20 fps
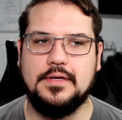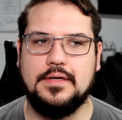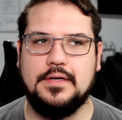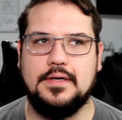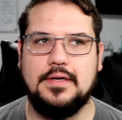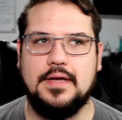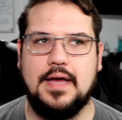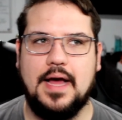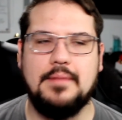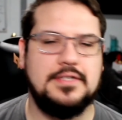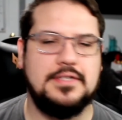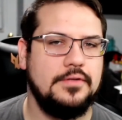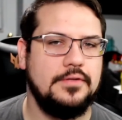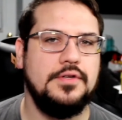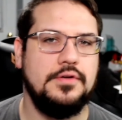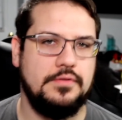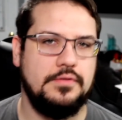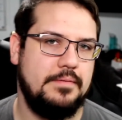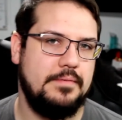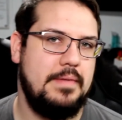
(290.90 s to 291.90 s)
I'm still
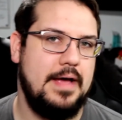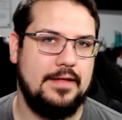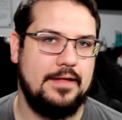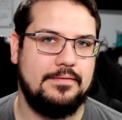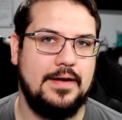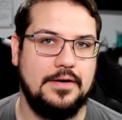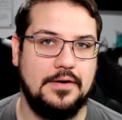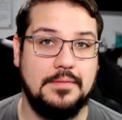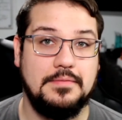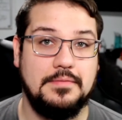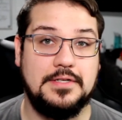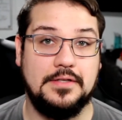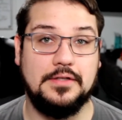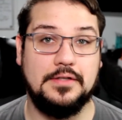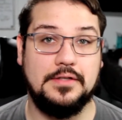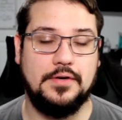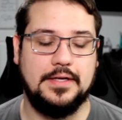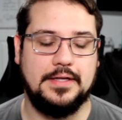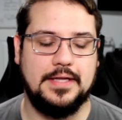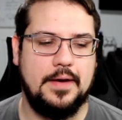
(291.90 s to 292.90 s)
new to Pathfinder. I'm still
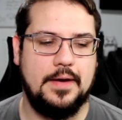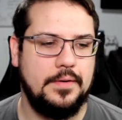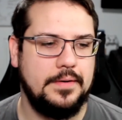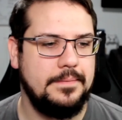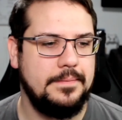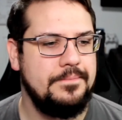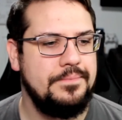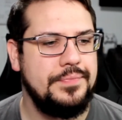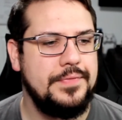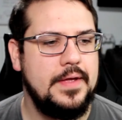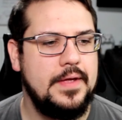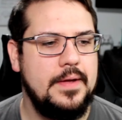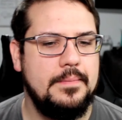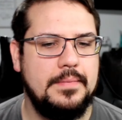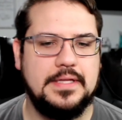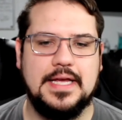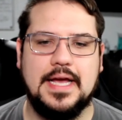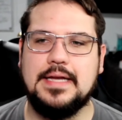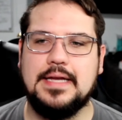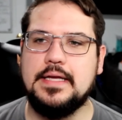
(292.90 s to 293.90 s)
learning that one. But
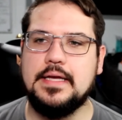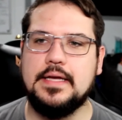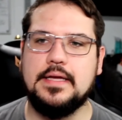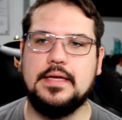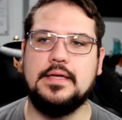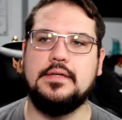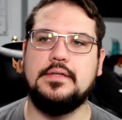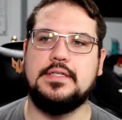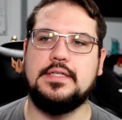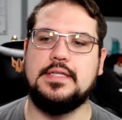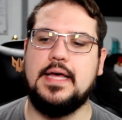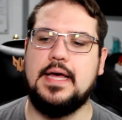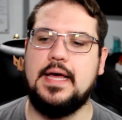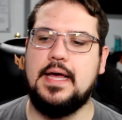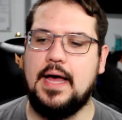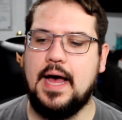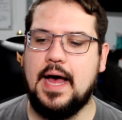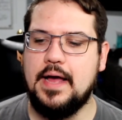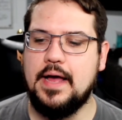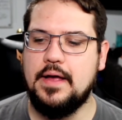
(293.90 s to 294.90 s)
the idea is that
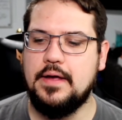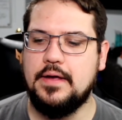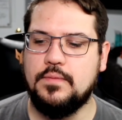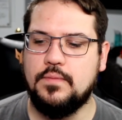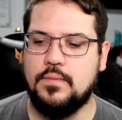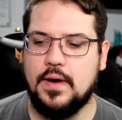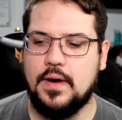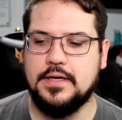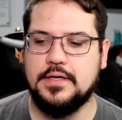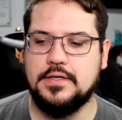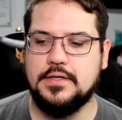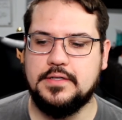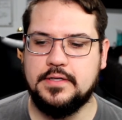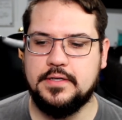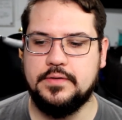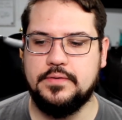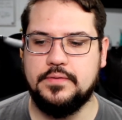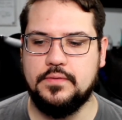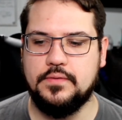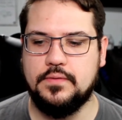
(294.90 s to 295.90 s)
I wanted
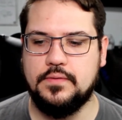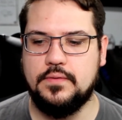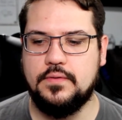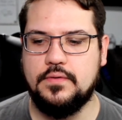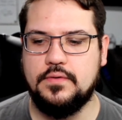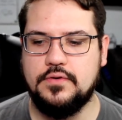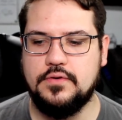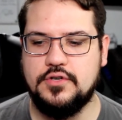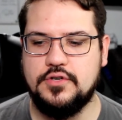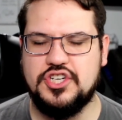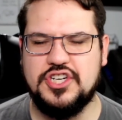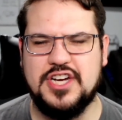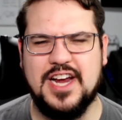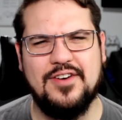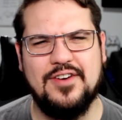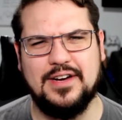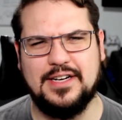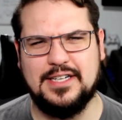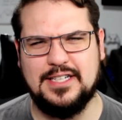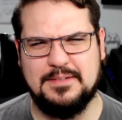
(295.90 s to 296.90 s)
to
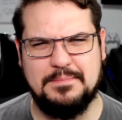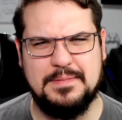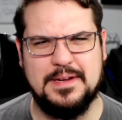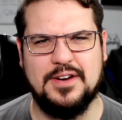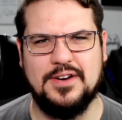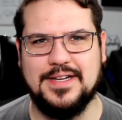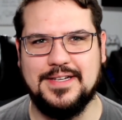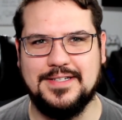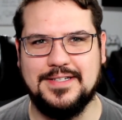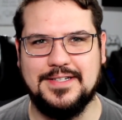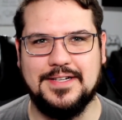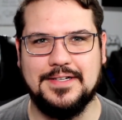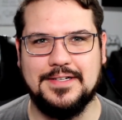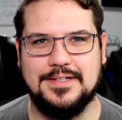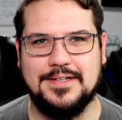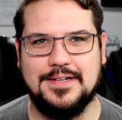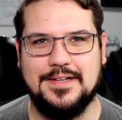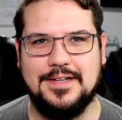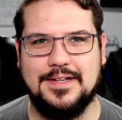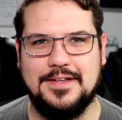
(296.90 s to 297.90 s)
share
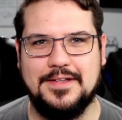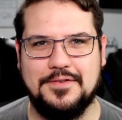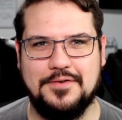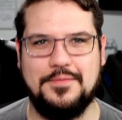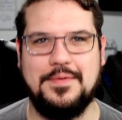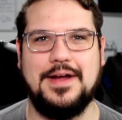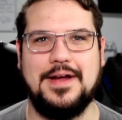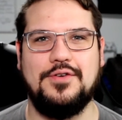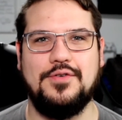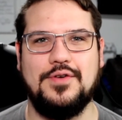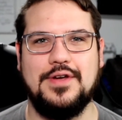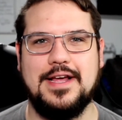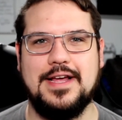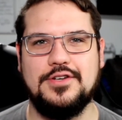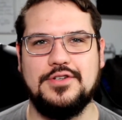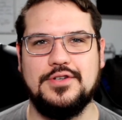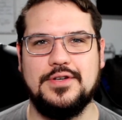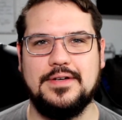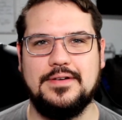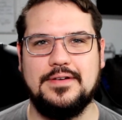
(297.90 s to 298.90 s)
experiences through my
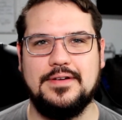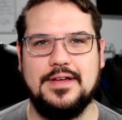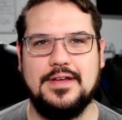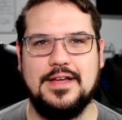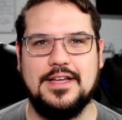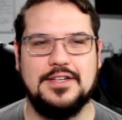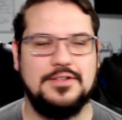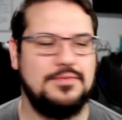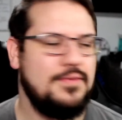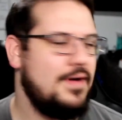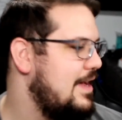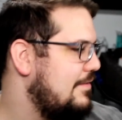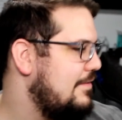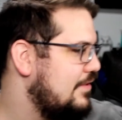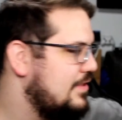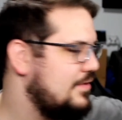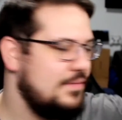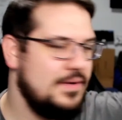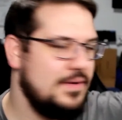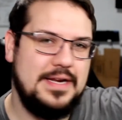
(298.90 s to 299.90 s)
creation. That's why I have a
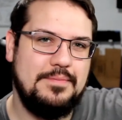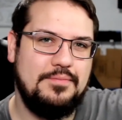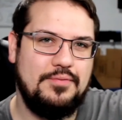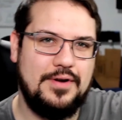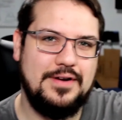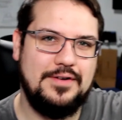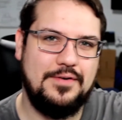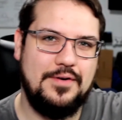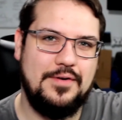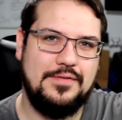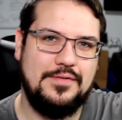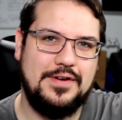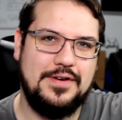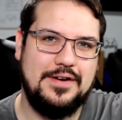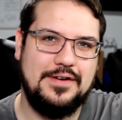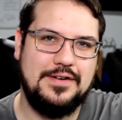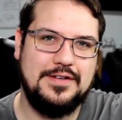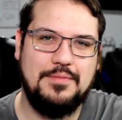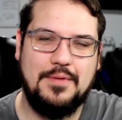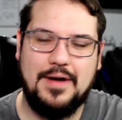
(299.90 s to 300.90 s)
3D printer over
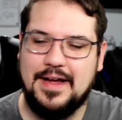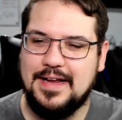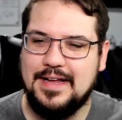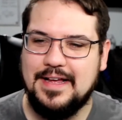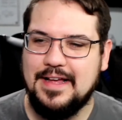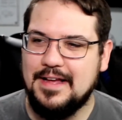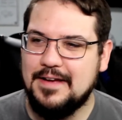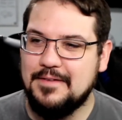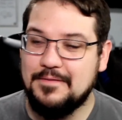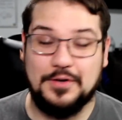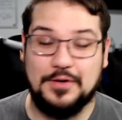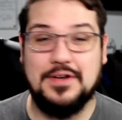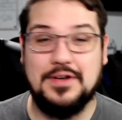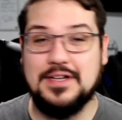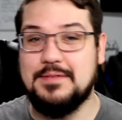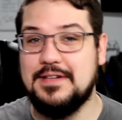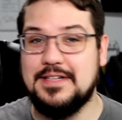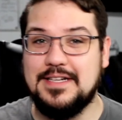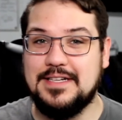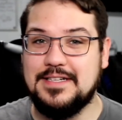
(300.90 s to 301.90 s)
here. It's why for
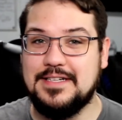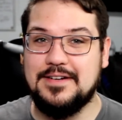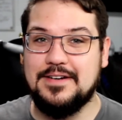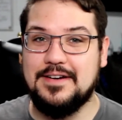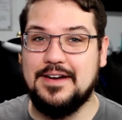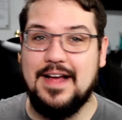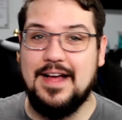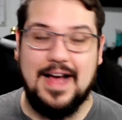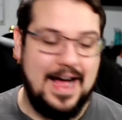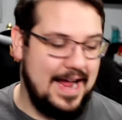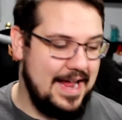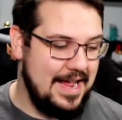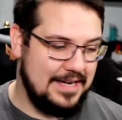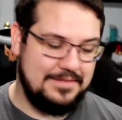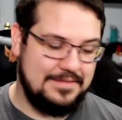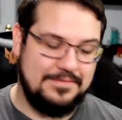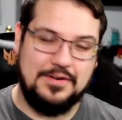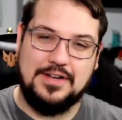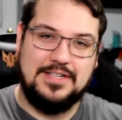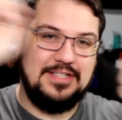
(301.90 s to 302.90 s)
Christmas this year, I asked
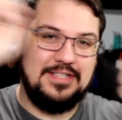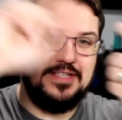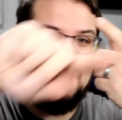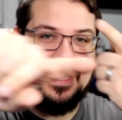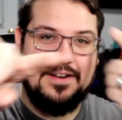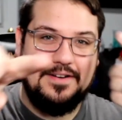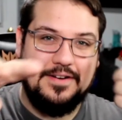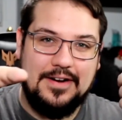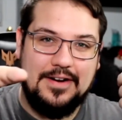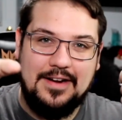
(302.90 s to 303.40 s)
for a sander